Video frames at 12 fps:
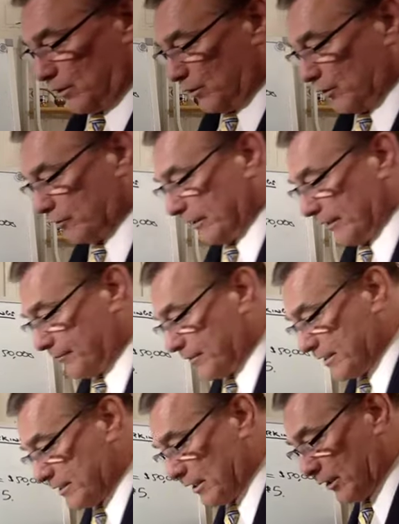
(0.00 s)
All right.
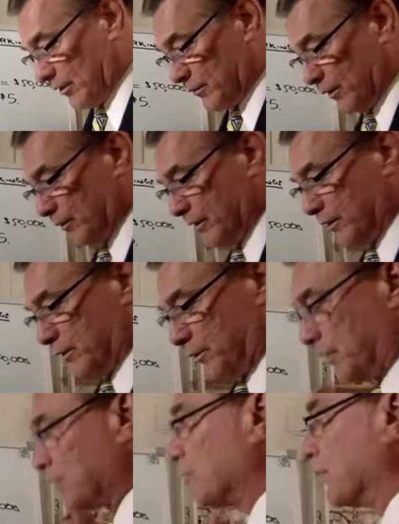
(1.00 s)
So what we
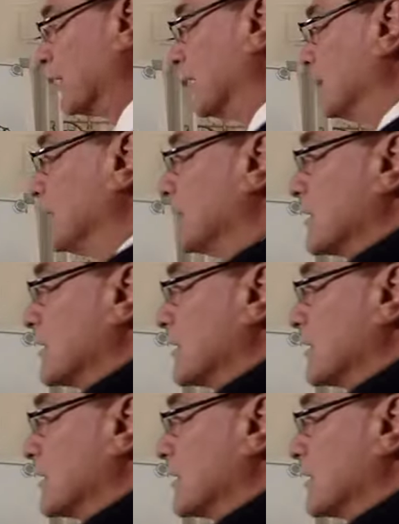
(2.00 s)
do is we got